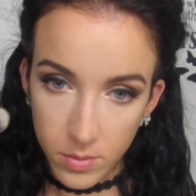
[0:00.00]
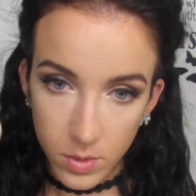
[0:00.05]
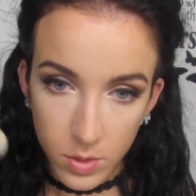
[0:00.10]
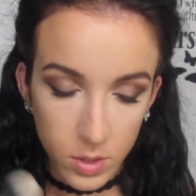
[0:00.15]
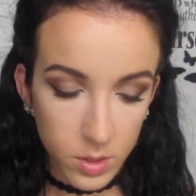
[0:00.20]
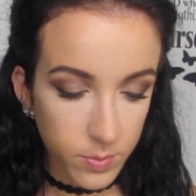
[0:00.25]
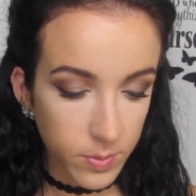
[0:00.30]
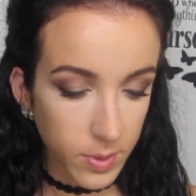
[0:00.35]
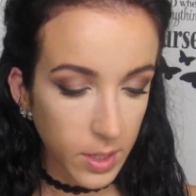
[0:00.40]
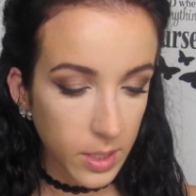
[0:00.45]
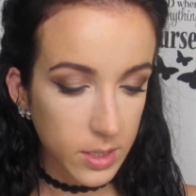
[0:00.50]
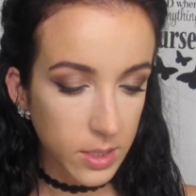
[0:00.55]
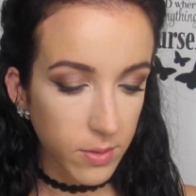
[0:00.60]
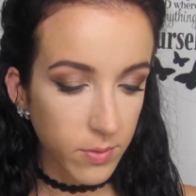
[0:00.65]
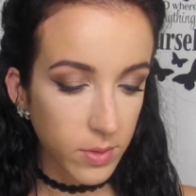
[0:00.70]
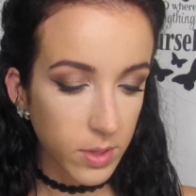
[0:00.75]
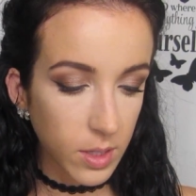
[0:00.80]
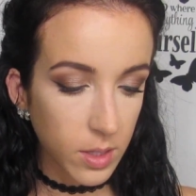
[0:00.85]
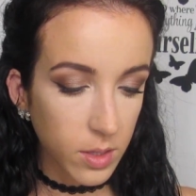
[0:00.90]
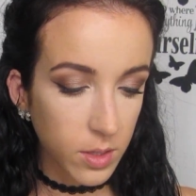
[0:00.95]
It just makes
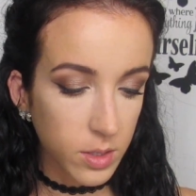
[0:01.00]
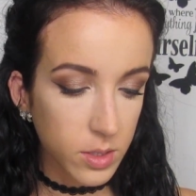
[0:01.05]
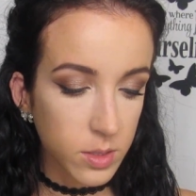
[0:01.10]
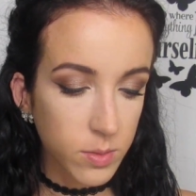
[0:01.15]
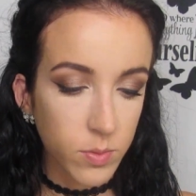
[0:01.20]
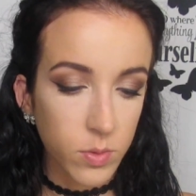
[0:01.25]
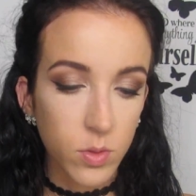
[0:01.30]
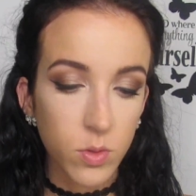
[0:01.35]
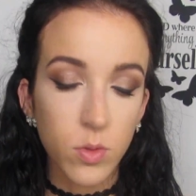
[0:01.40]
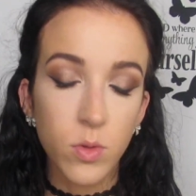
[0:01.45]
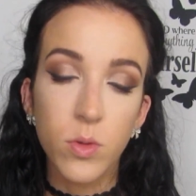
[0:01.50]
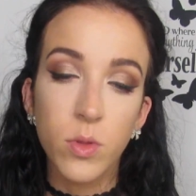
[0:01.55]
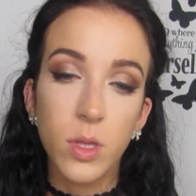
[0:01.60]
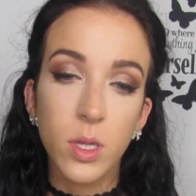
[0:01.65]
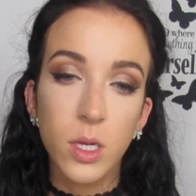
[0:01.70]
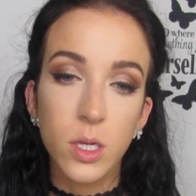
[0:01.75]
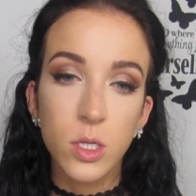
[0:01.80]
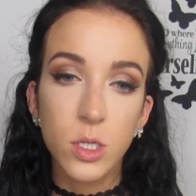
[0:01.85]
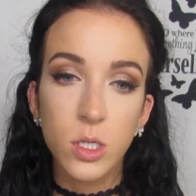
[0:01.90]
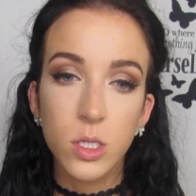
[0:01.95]
everything look smooth,
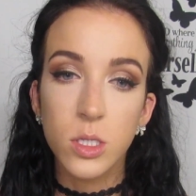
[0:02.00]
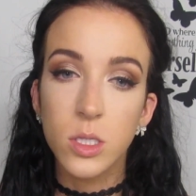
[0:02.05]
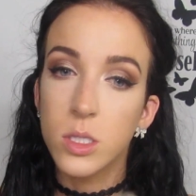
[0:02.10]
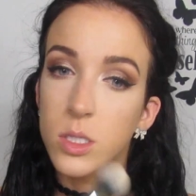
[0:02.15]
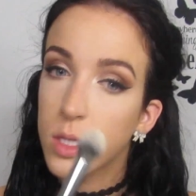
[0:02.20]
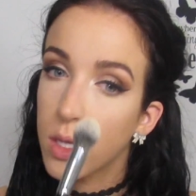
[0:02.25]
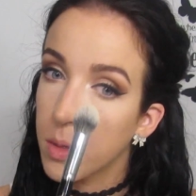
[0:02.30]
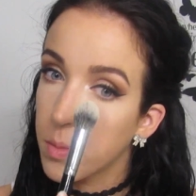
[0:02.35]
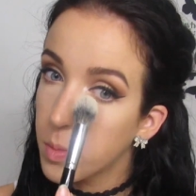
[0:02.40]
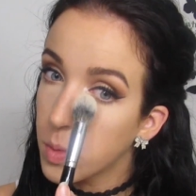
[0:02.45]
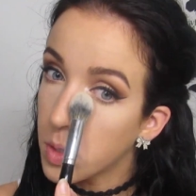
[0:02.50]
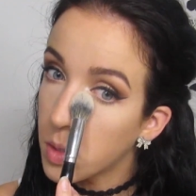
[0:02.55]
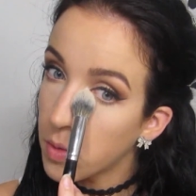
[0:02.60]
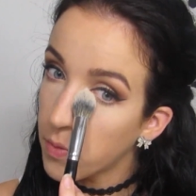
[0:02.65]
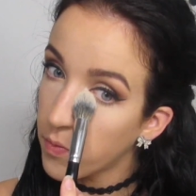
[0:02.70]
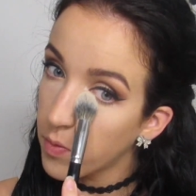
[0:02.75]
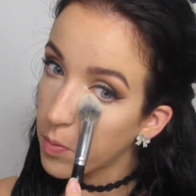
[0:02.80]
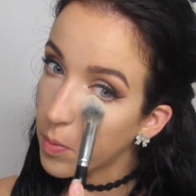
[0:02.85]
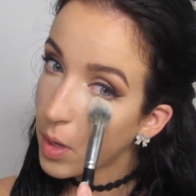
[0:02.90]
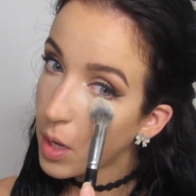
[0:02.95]
and it's just a
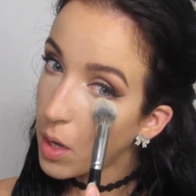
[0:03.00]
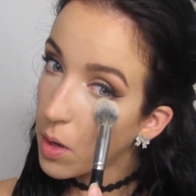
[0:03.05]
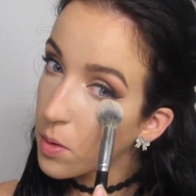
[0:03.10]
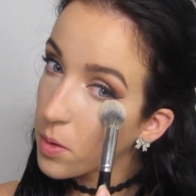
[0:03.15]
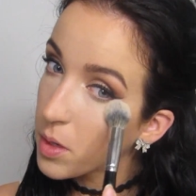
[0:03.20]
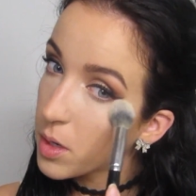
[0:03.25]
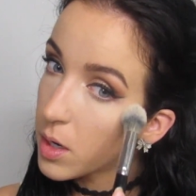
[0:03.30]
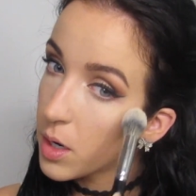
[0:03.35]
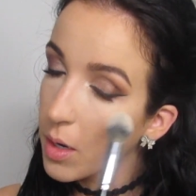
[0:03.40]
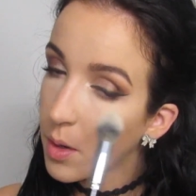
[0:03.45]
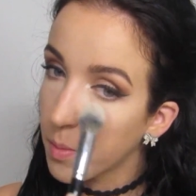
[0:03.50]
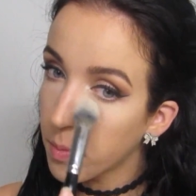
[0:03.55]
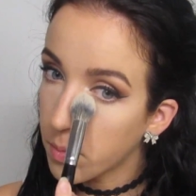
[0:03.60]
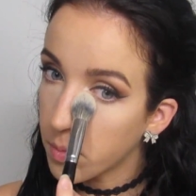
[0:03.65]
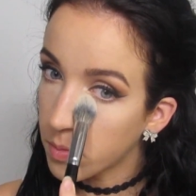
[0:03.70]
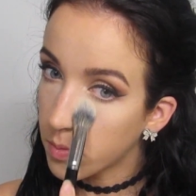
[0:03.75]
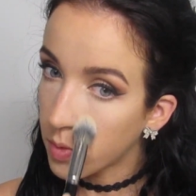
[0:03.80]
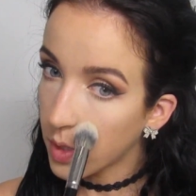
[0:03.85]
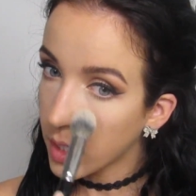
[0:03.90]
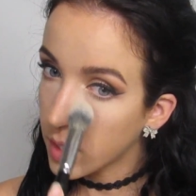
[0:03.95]
beautiful powder.
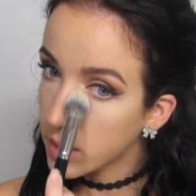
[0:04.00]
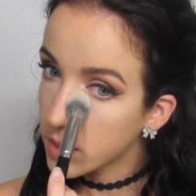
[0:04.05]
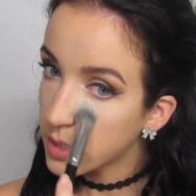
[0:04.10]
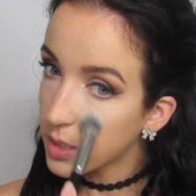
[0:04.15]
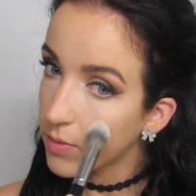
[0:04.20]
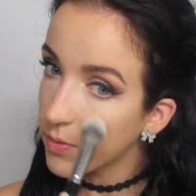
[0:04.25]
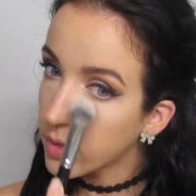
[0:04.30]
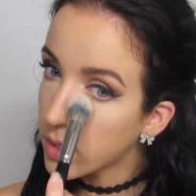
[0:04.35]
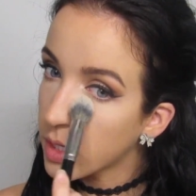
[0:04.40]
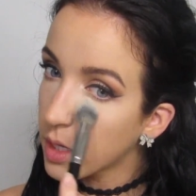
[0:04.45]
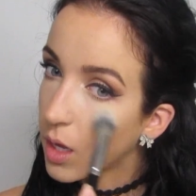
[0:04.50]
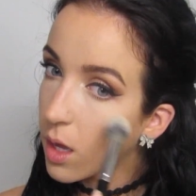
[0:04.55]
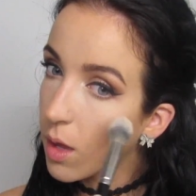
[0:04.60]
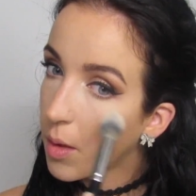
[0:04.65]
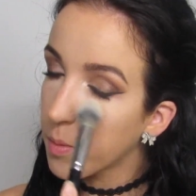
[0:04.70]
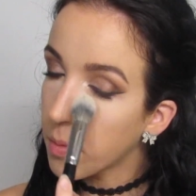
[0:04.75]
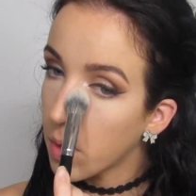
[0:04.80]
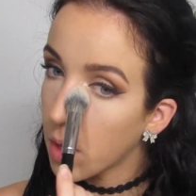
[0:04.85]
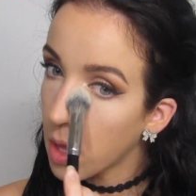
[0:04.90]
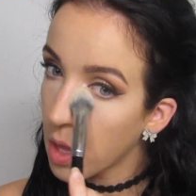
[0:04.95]
Brightens everything up.